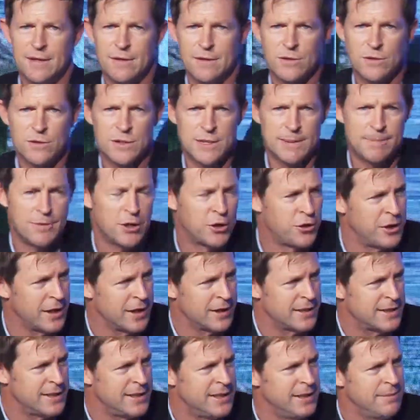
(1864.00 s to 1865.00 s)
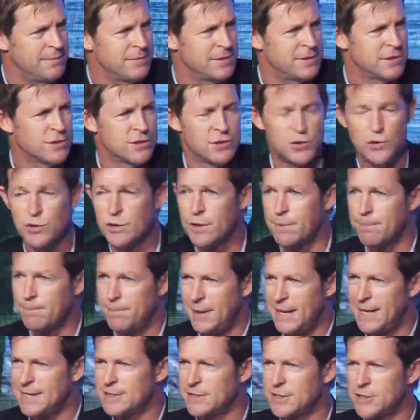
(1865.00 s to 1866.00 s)
some of the cricket teams, through the
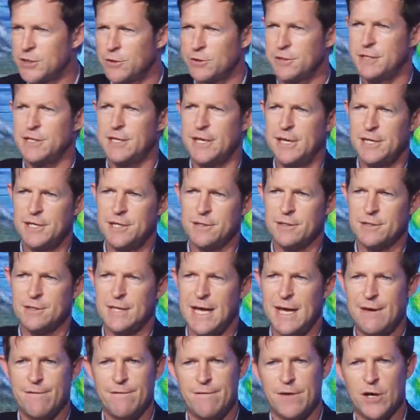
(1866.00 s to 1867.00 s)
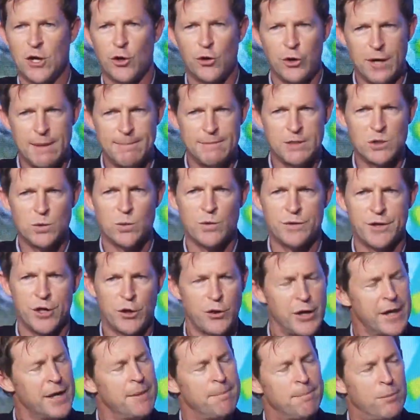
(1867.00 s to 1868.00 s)
players' associations, have agreements with the
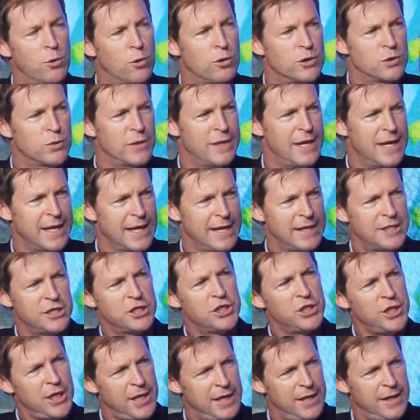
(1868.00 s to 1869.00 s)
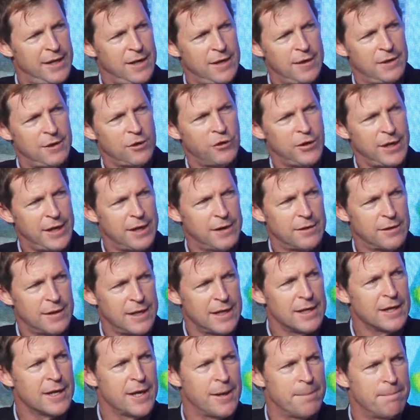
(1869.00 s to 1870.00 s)
cricket boards where they get a share in cricket
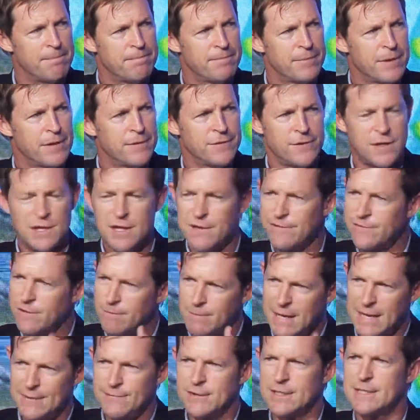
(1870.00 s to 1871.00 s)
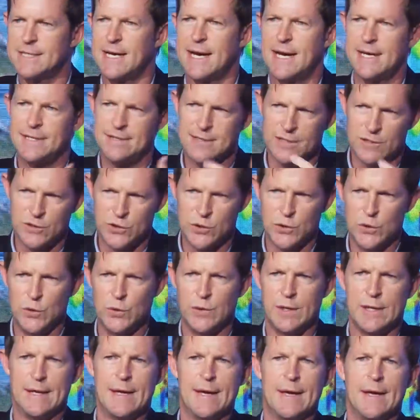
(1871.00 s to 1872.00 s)
income. So anything from advertising to
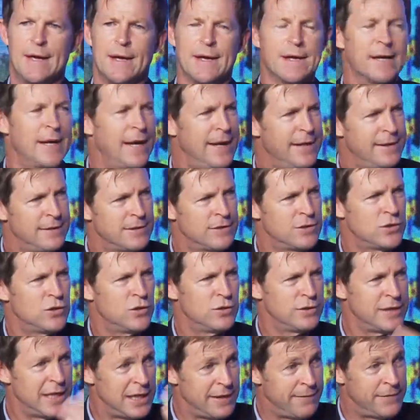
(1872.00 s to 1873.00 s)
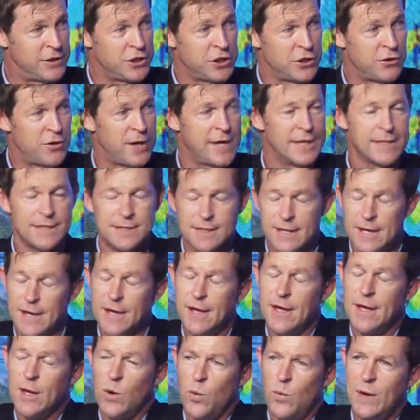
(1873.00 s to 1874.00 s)
gates to television rights.
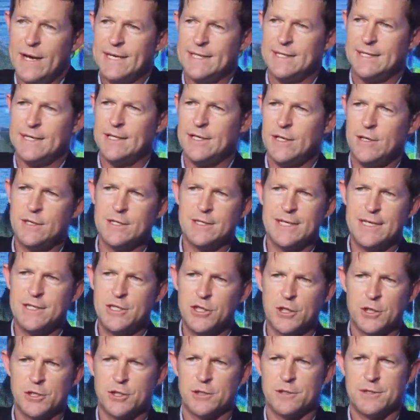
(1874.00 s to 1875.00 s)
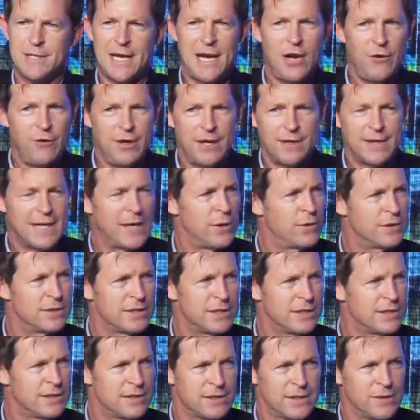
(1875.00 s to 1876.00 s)
Whereas in those days, you got your salary and that was
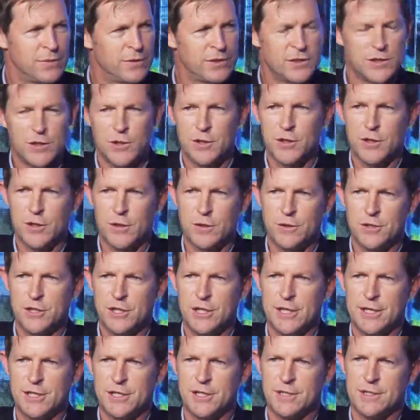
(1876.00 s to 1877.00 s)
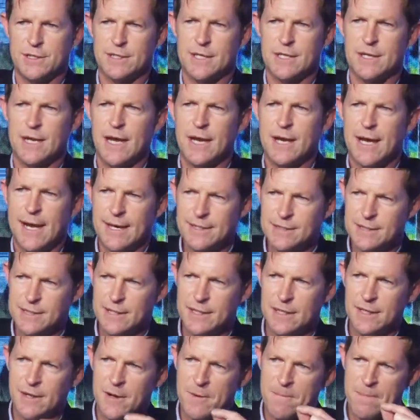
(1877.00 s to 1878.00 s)
it. There was no negotiations. And
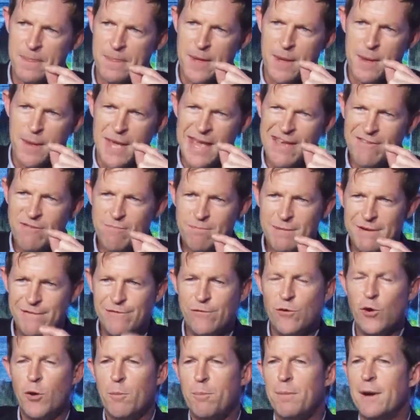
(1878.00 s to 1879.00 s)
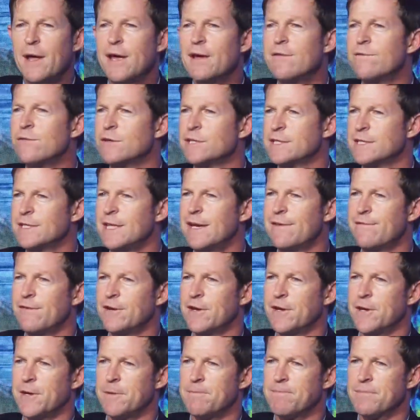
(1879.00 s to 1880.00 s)
Hansie, even before playing for South
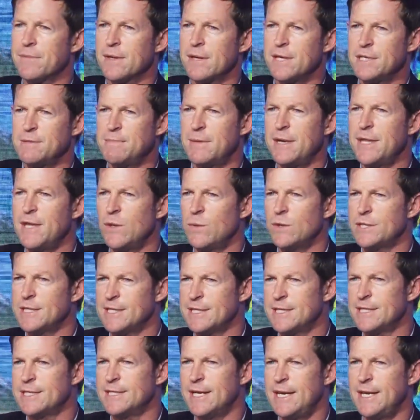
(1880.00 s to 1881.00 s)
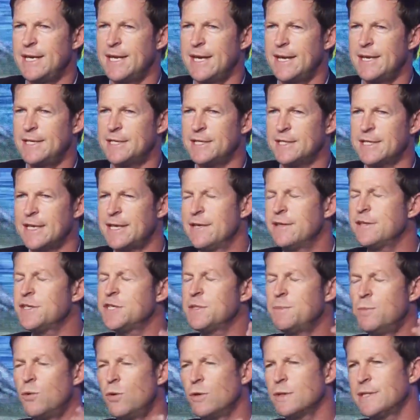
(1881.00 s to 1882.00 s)
Africa, his mother was an estate agent. And in the
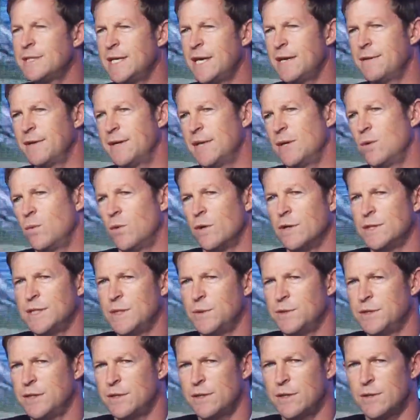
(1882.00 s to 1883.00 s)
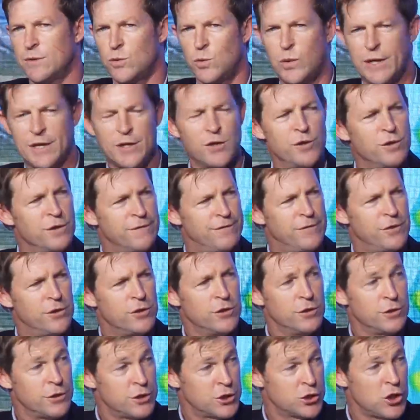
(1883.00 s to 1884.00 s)
small town that he was, there was quite a
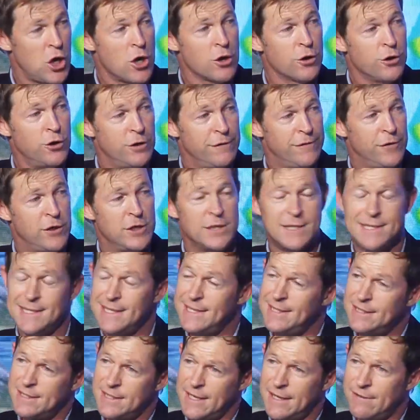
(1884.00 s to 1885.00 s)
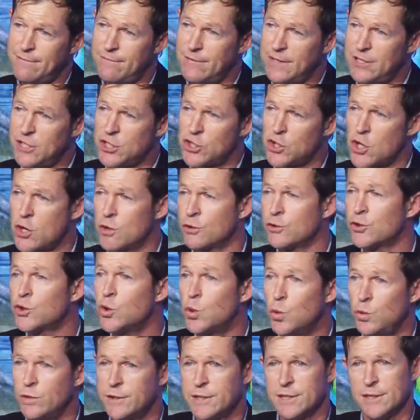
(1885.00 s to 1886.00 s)
good, strong universities and very strong
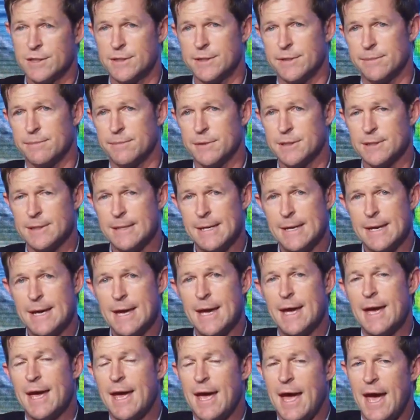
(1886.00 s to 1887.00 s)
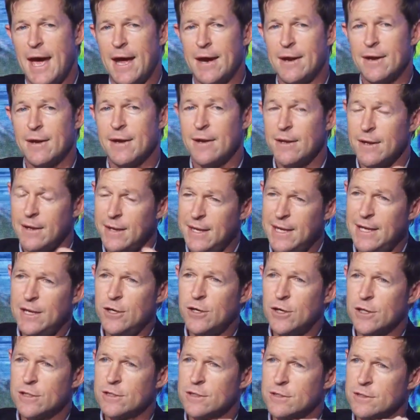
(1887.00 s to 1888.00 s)
school systems. And he
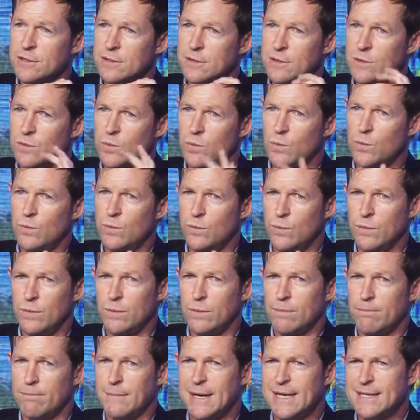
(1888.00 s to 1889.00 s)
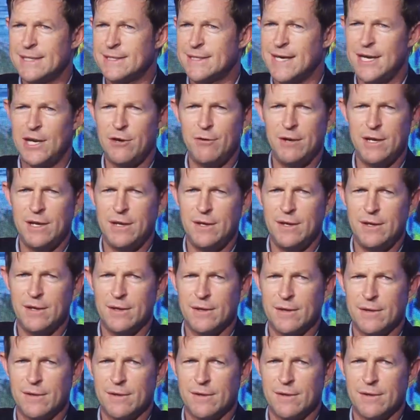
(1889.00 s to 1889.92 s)
got my salary